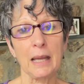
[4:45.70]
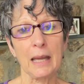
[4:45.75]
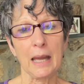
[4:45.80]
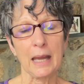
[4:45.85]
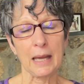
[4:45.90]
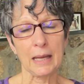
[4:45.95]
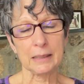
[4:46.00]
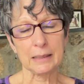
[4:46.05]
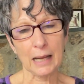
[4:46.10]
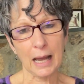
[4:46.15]

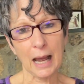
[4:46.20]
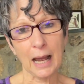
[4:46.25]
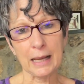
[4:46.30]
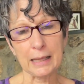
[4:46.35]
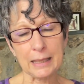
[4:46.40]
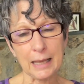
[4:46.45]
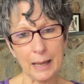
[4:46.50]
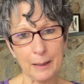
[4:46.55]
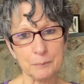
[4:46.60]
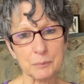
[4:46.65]
And I
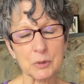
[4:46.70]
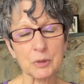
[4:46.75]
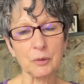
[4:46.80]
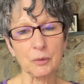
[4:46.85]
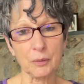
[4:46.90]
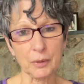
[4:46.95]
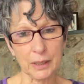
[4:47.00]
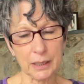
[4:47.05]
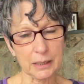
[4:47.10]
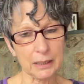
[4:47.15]
kept
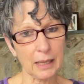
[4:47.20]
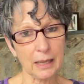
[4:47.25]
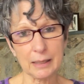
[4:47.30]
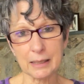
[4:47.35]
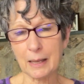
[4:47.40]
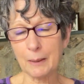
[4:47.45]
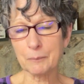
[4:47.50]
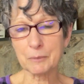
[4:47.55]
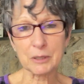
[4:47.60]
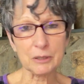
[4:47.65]
going, I
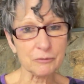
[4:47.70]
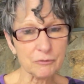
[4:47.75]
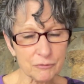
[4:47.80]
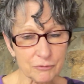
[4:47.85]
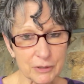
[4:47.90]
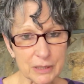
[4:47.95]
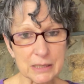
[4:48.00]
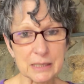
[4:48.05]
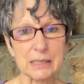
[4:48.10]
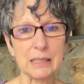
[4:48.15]
kept
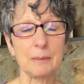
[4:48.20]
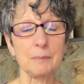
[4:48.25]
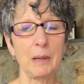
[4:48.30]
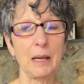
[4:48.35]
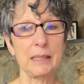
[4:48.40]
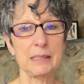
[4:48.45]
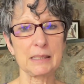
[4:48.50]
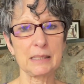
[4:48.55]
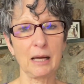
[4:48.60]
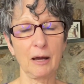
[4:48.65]
convincing
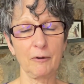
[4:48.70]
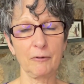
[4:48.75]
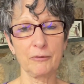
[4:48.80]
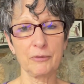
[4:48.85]
myself